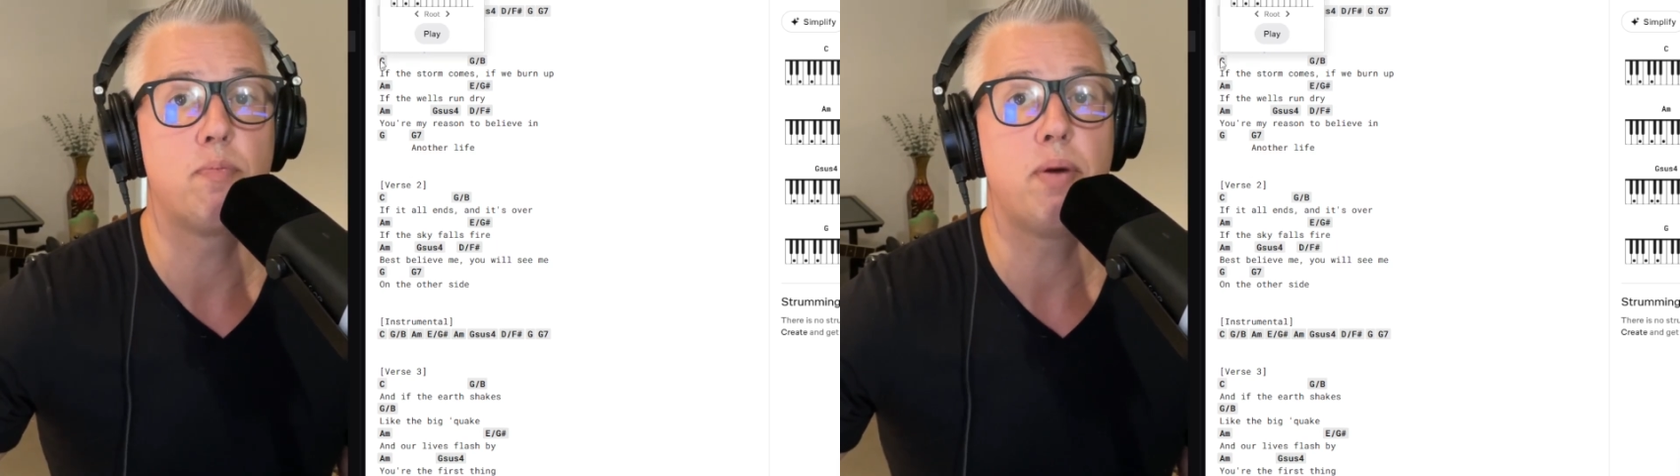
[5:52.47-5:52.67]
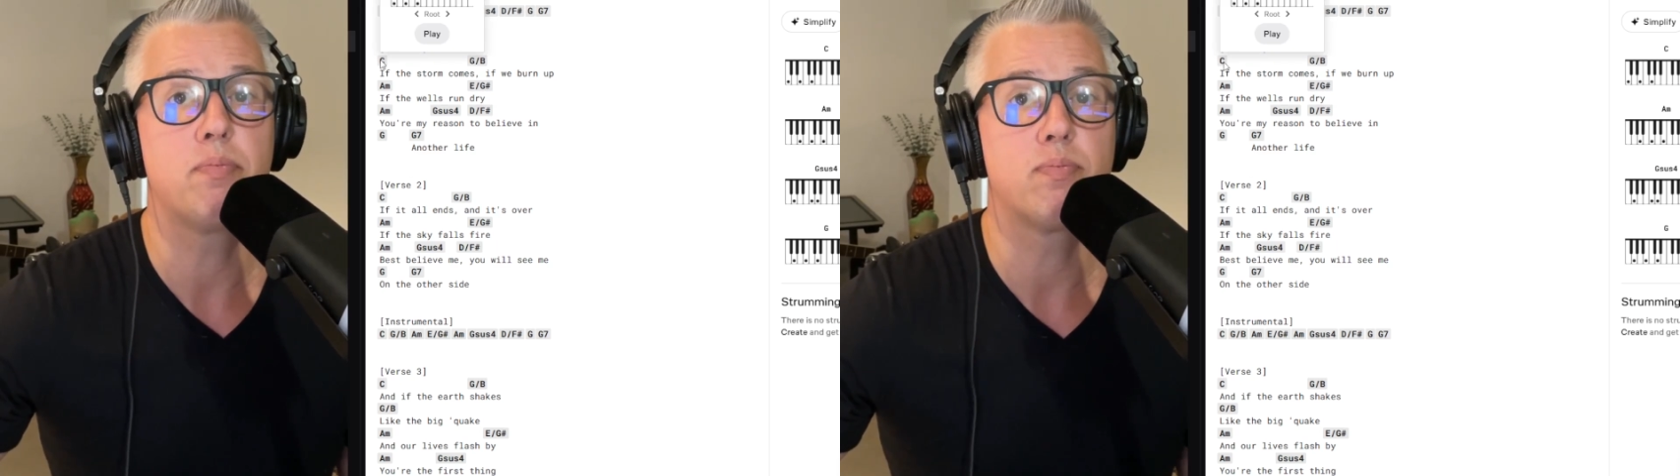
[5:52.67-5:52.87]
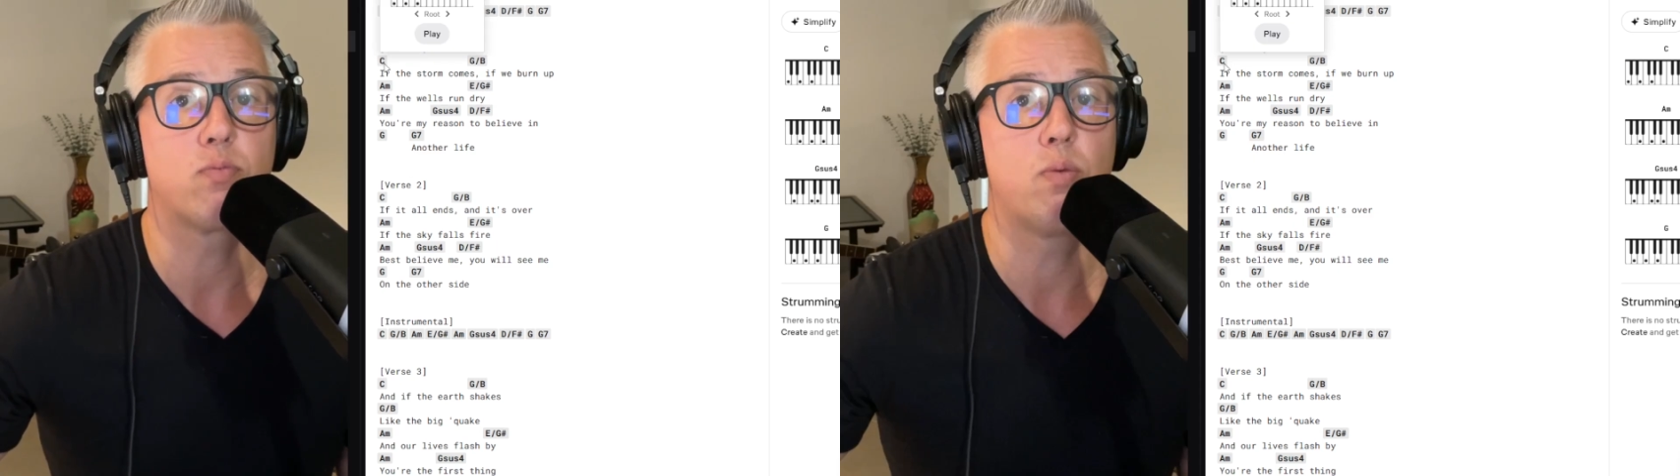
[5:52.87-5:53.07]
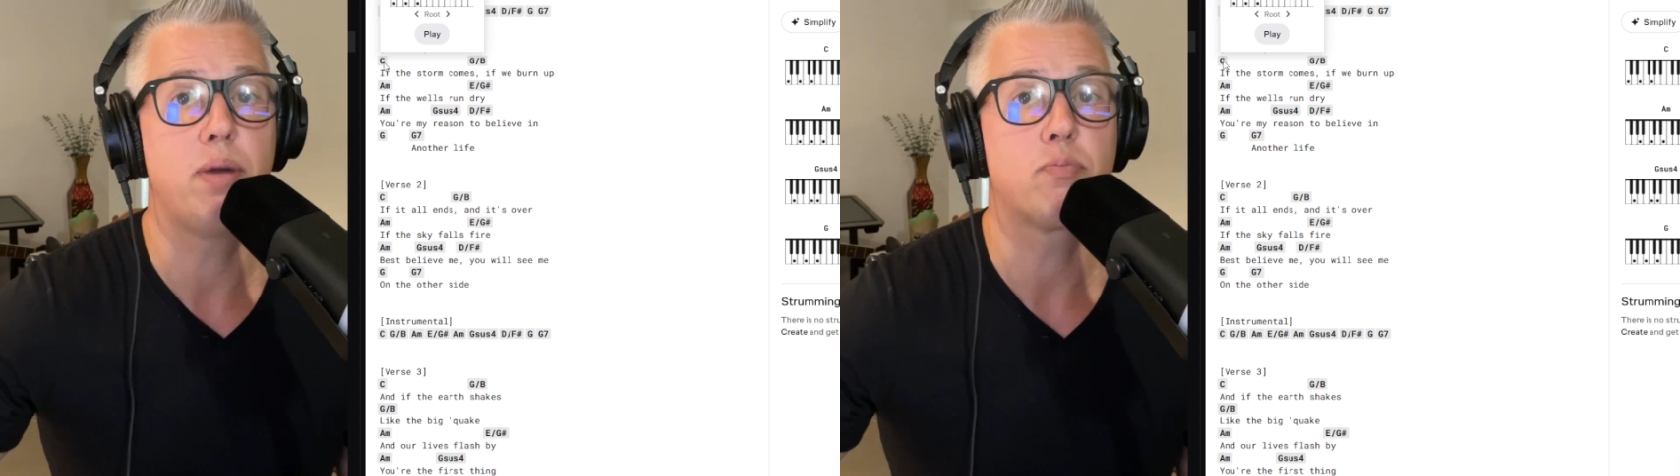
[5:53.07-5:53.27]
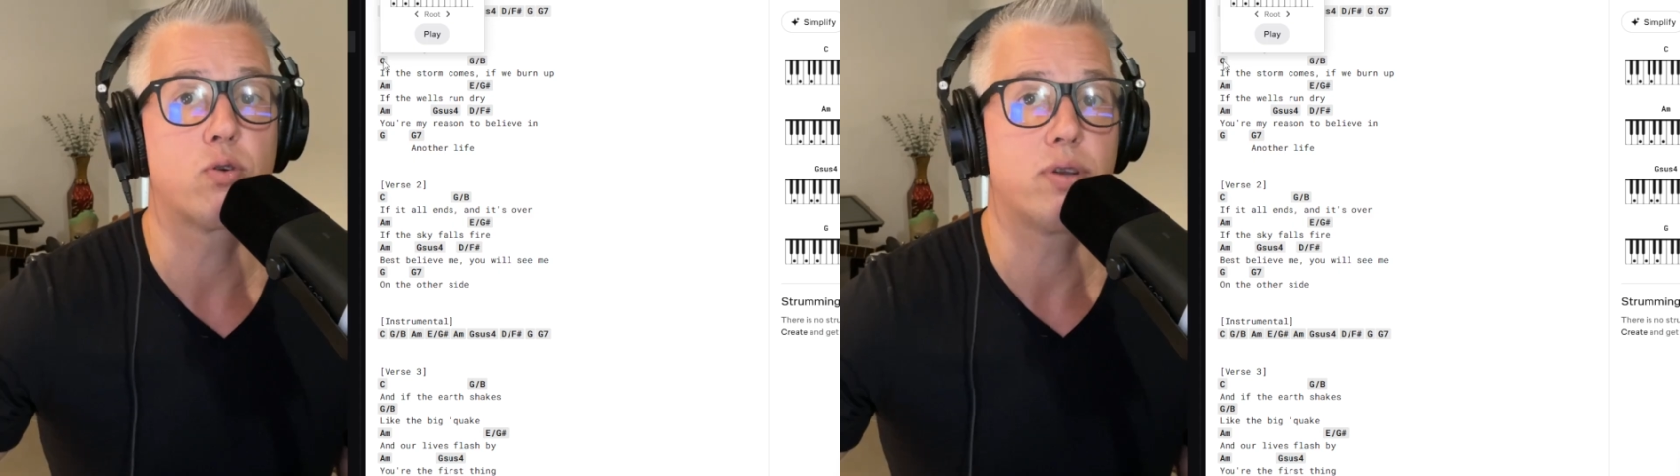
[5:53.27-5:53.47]

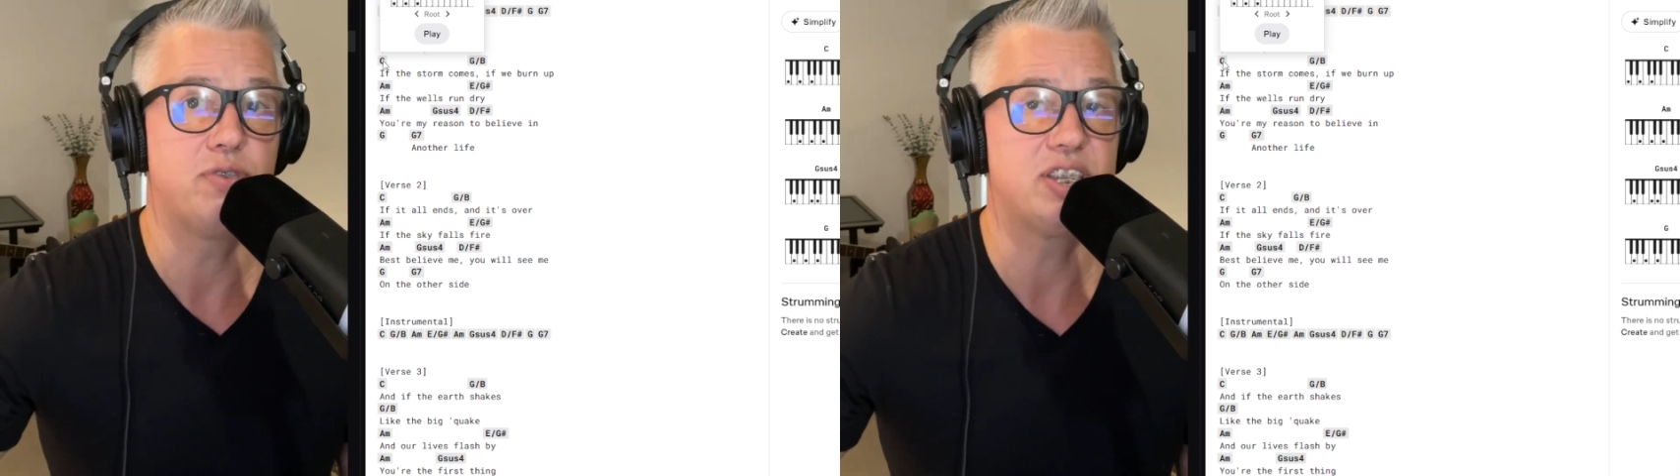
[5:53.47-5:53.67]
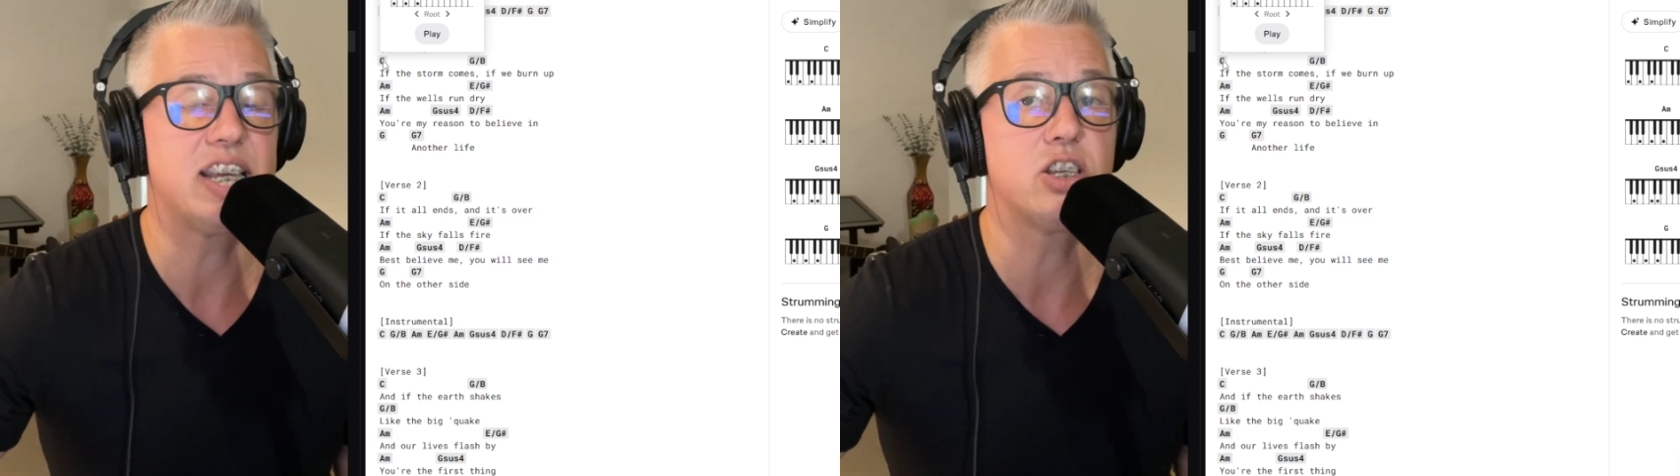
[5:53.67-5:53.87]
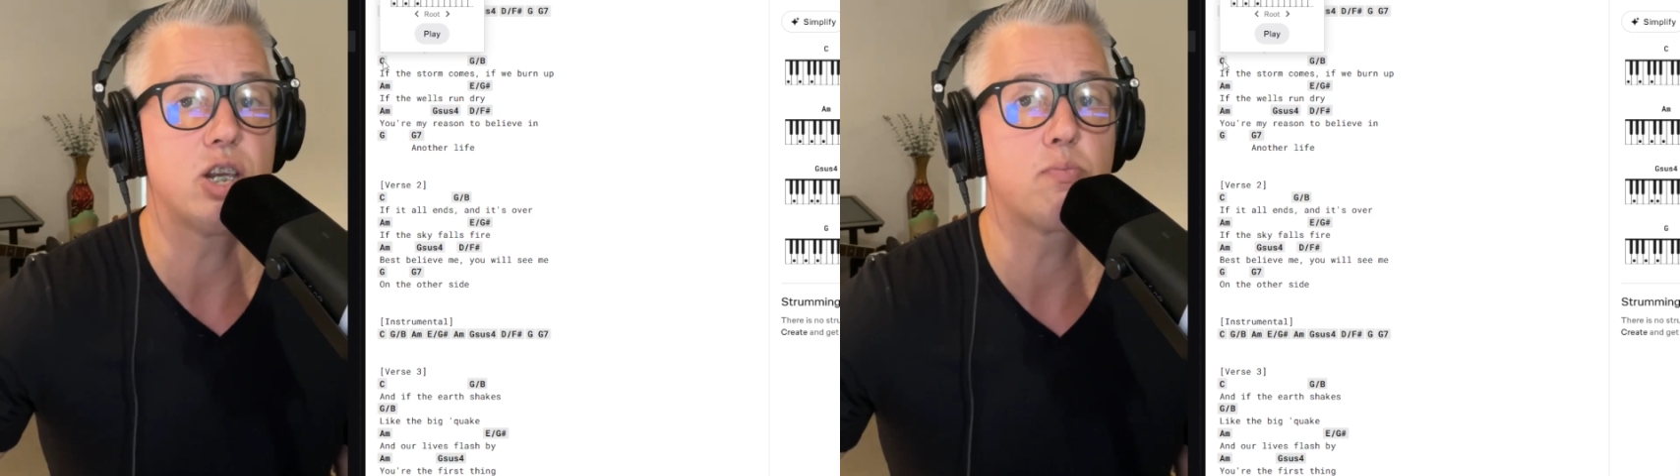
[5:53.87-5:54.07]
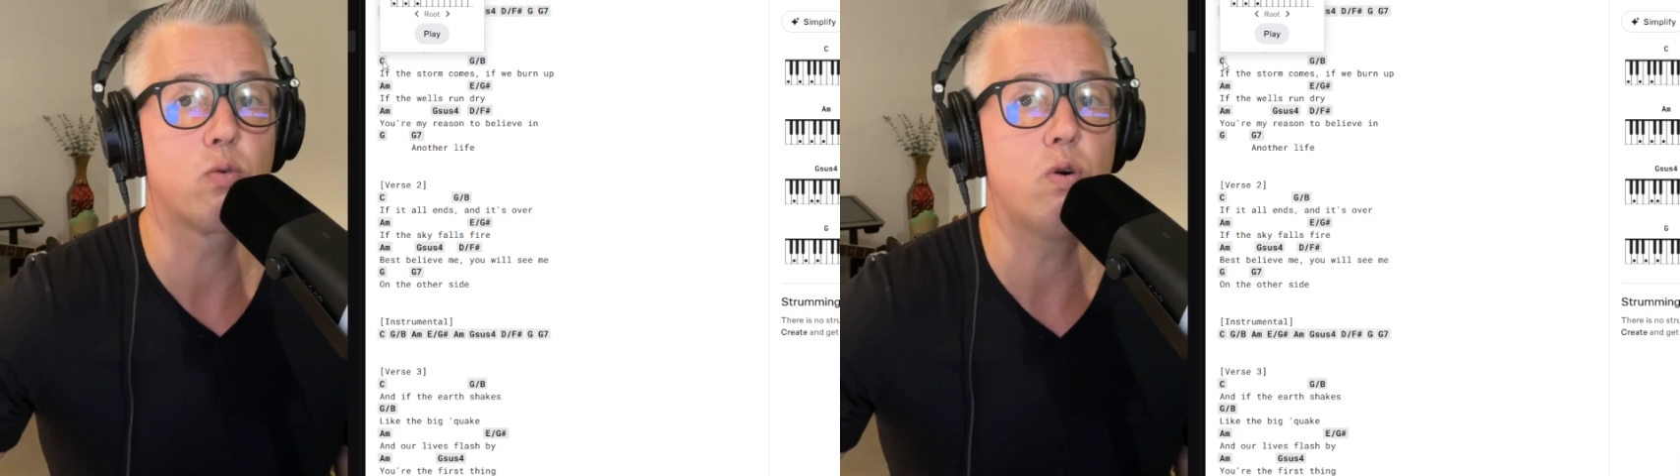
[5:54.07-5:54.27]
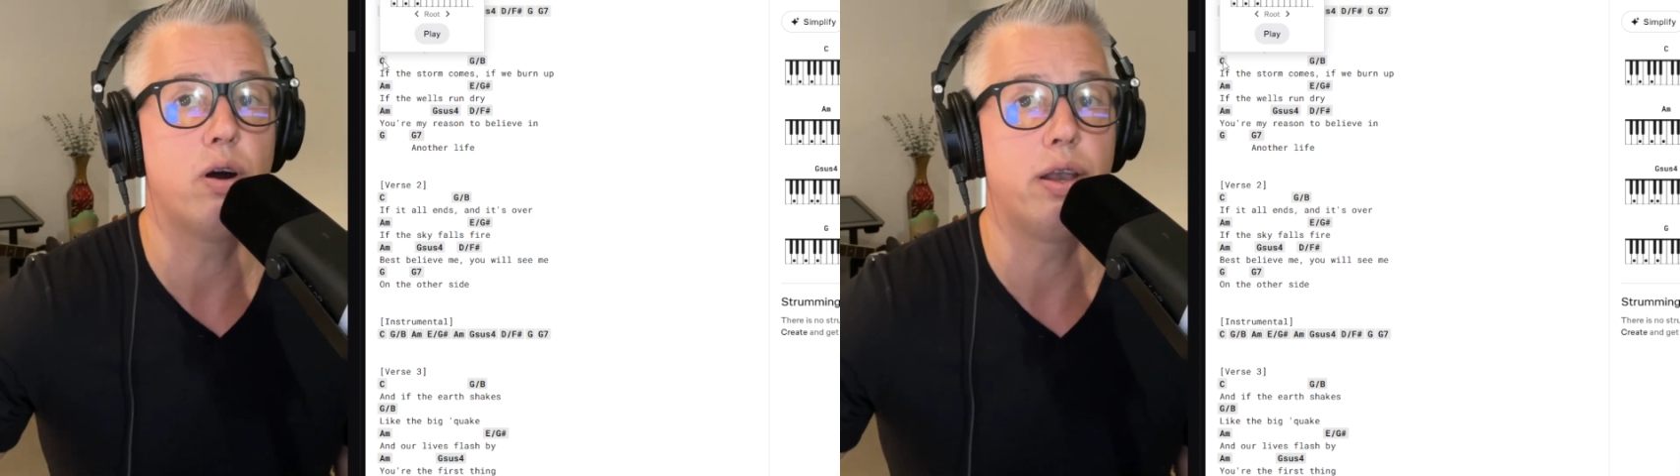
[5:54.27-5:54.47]
remember if C is number
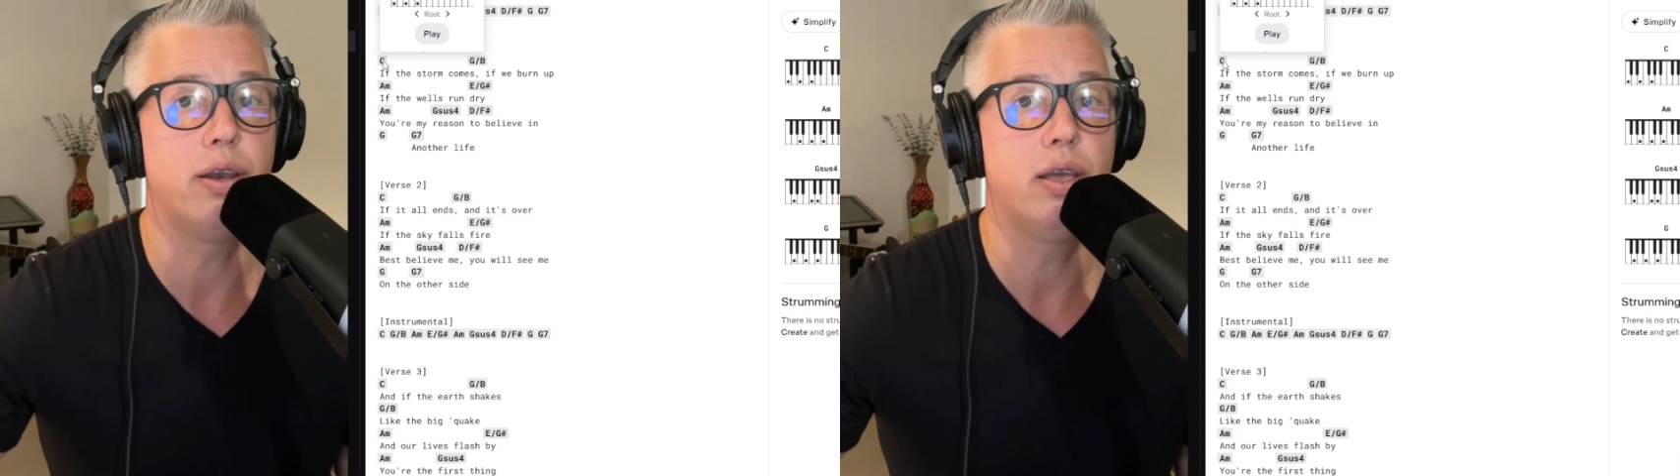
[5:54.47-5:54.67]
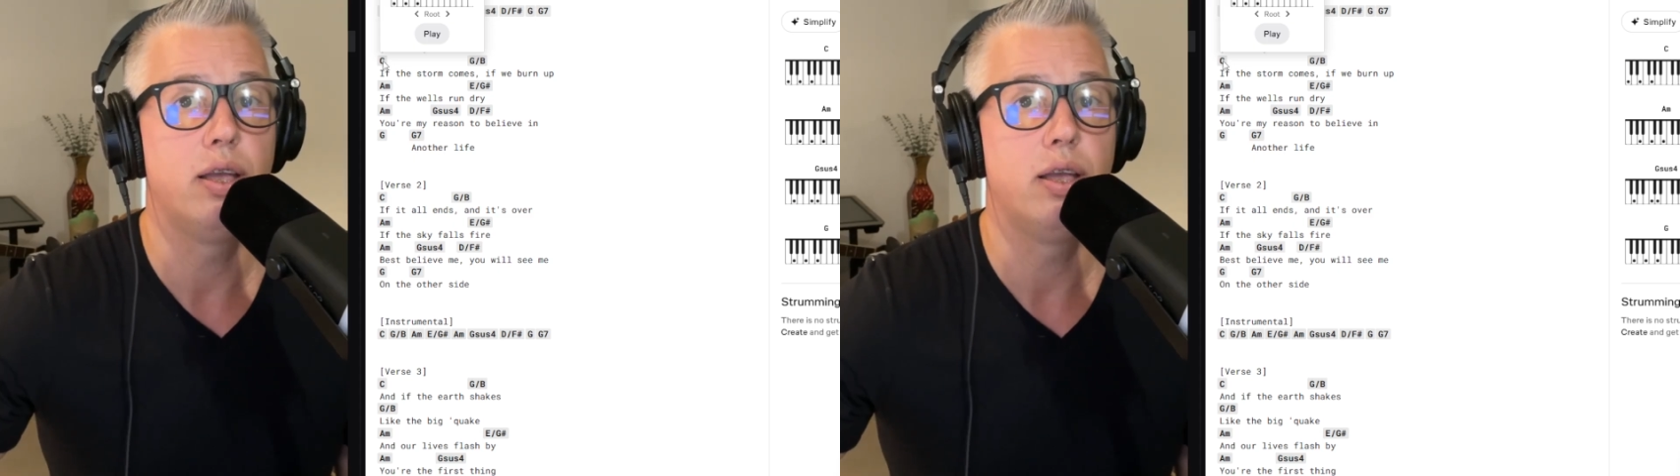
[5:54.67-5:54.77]
1,